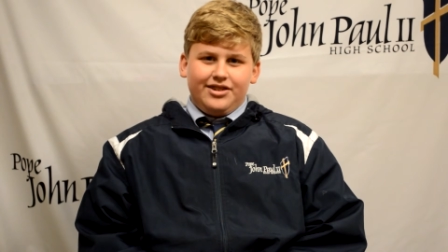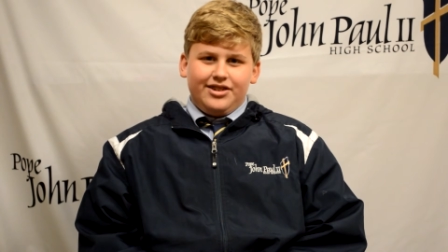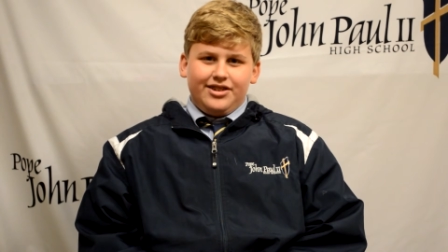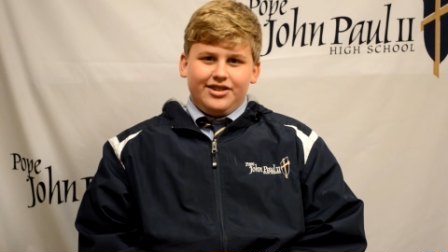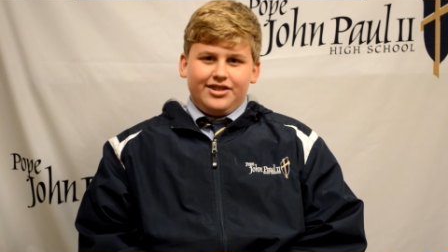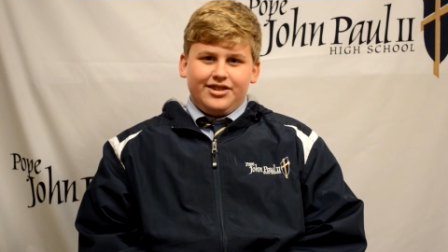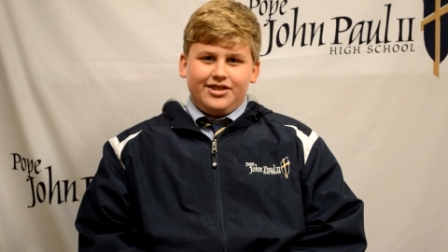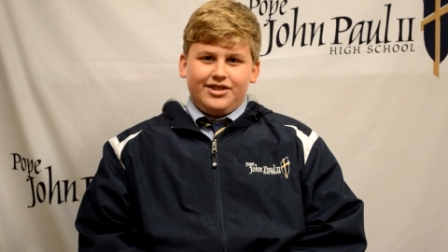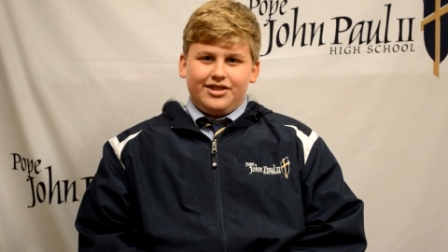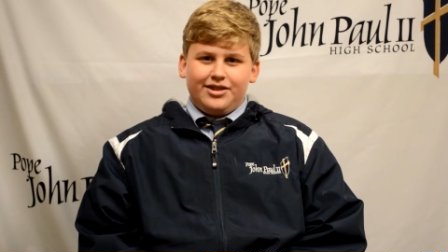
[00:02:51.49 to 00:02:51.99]

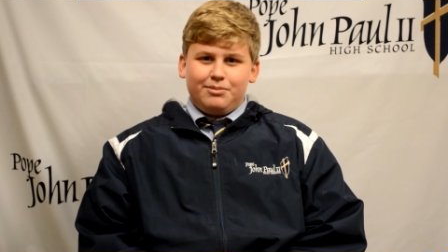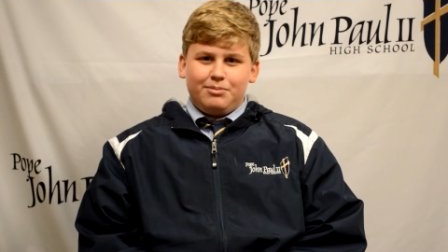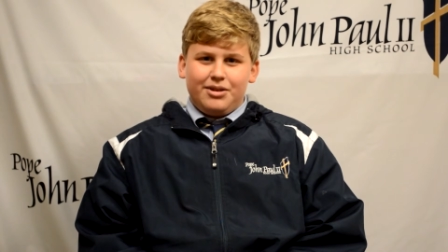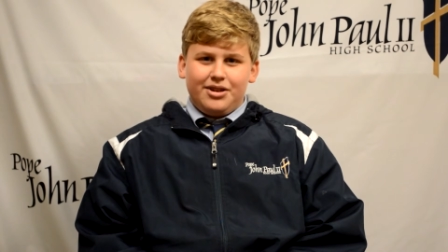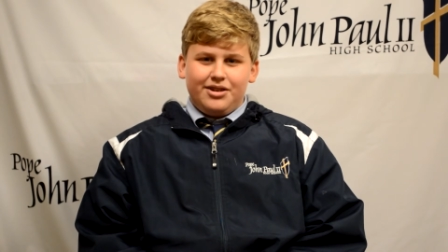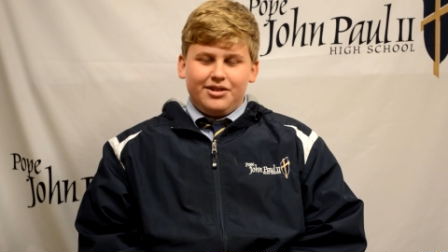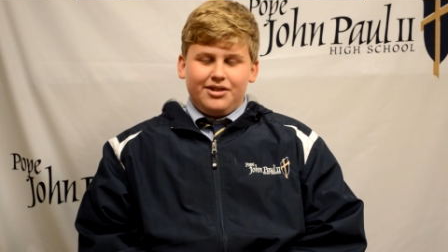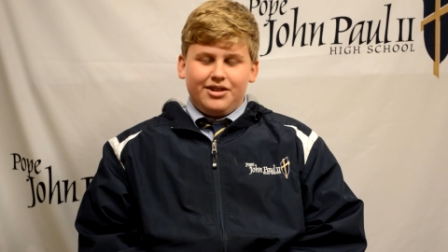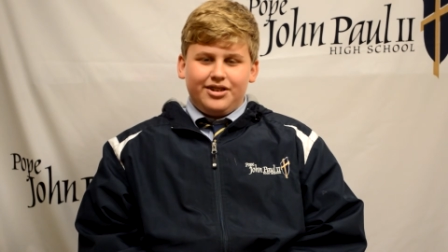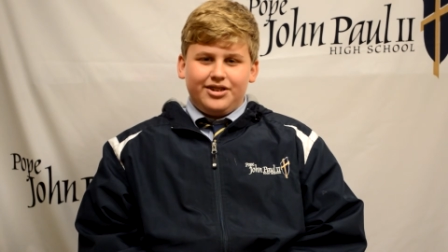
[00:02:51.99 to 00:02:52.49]
It's just
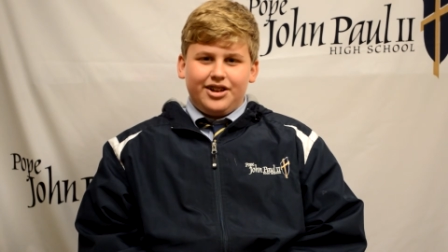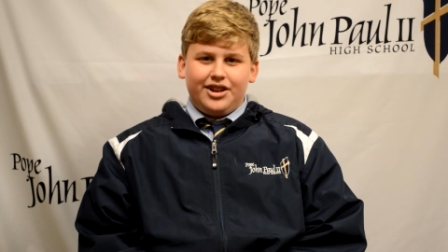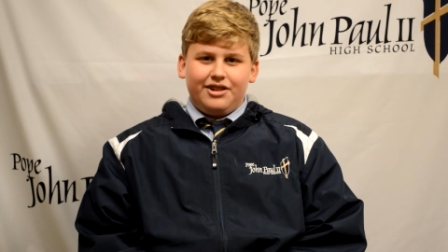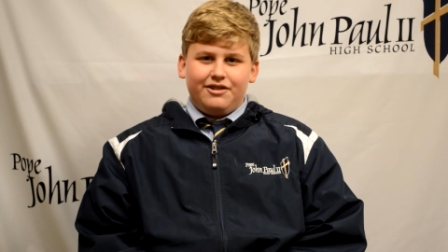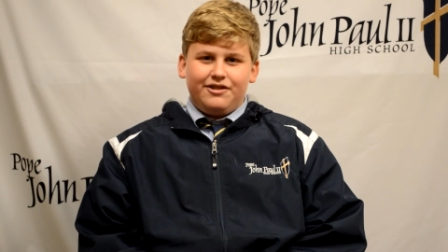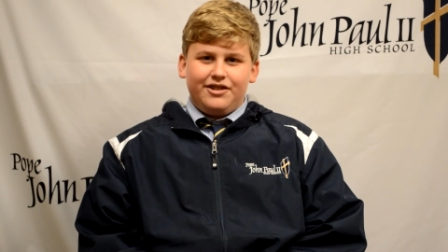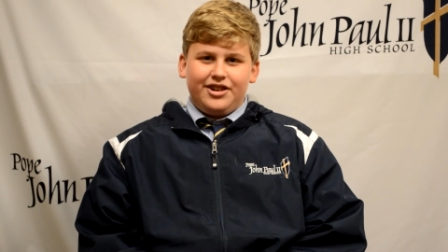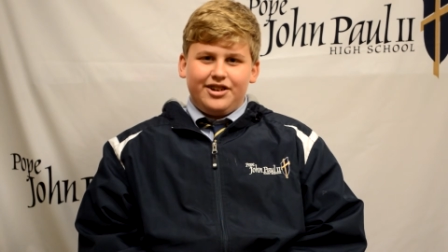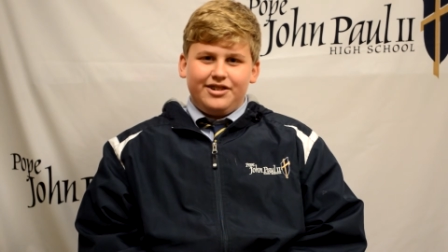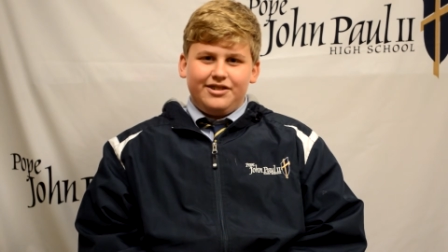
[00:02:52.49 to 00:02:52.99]
been a lot of
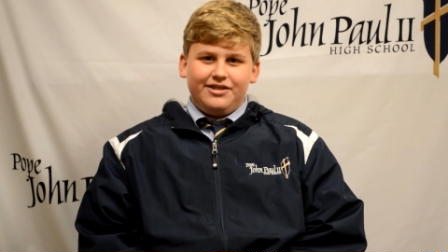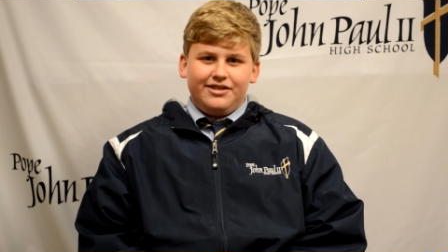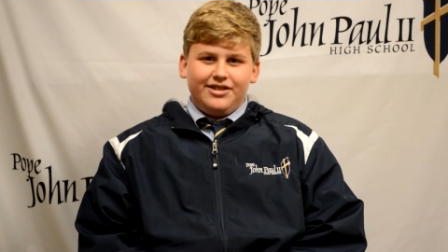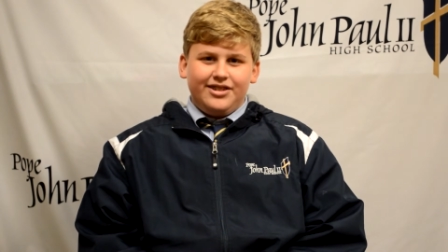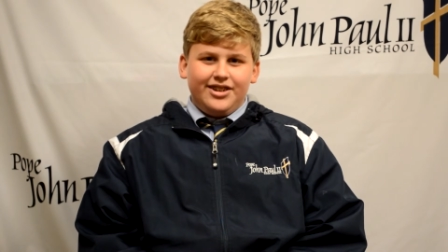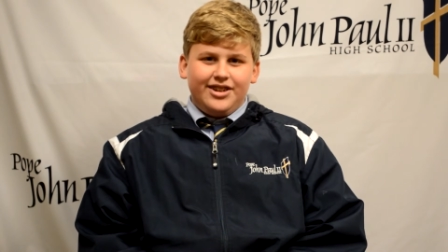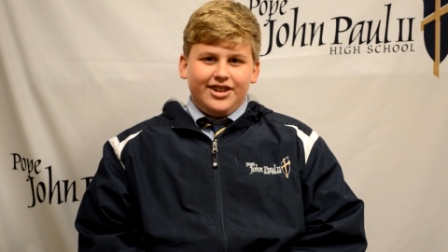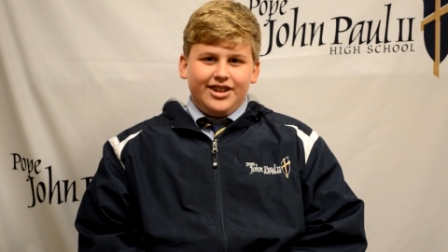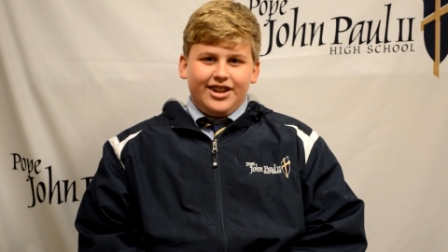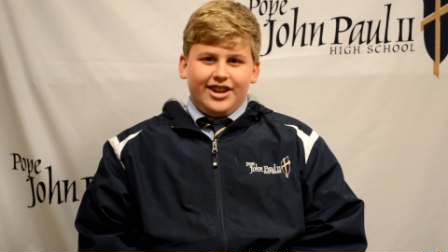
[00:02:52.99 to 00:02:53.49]
fun,
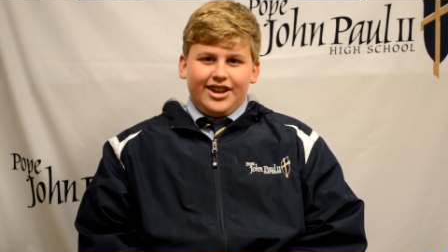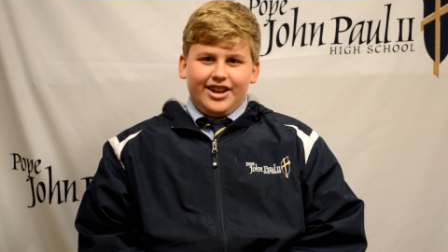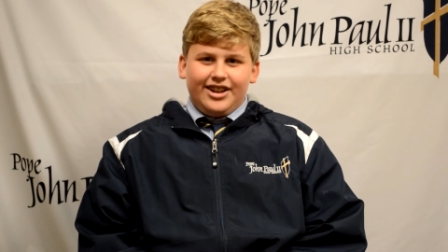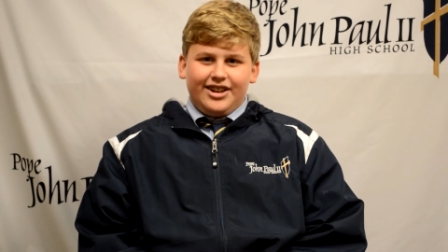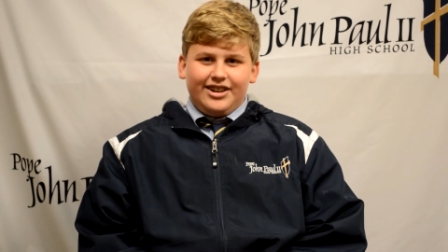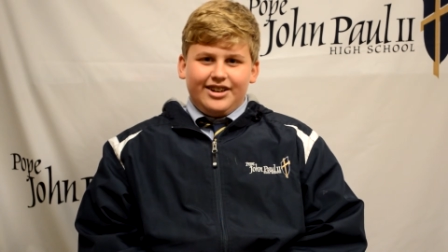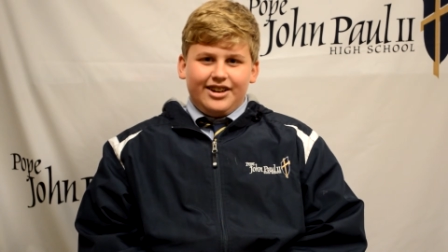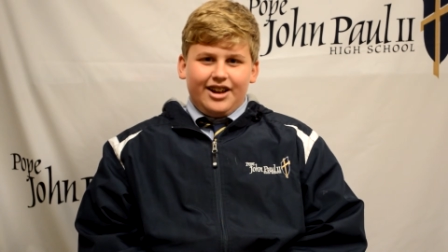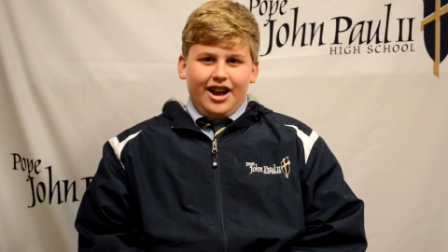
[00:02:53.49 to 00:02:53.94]
and